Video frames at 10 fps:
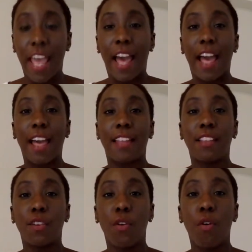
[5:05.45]
And
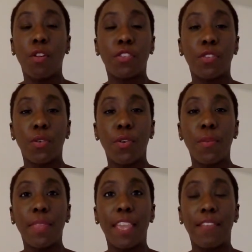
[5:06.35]
also,
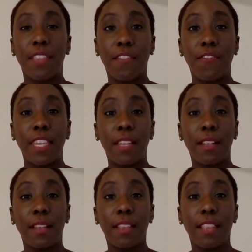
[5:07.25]
if they
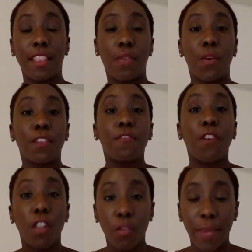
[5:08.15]
feel that they want to
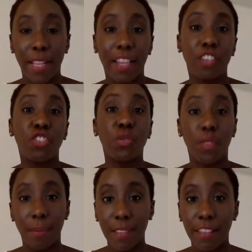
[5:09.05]
follow me and I could show
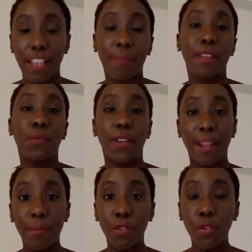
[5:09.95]
them the steps and what
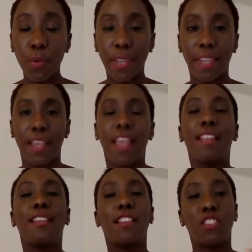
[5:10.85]
I'm doing
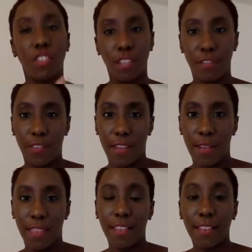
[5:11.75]
to achieve
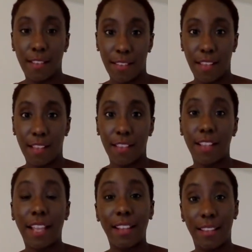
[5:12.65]
the success
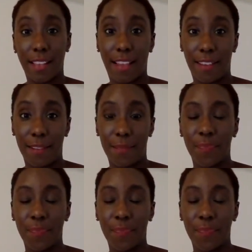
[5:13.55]
that I desire.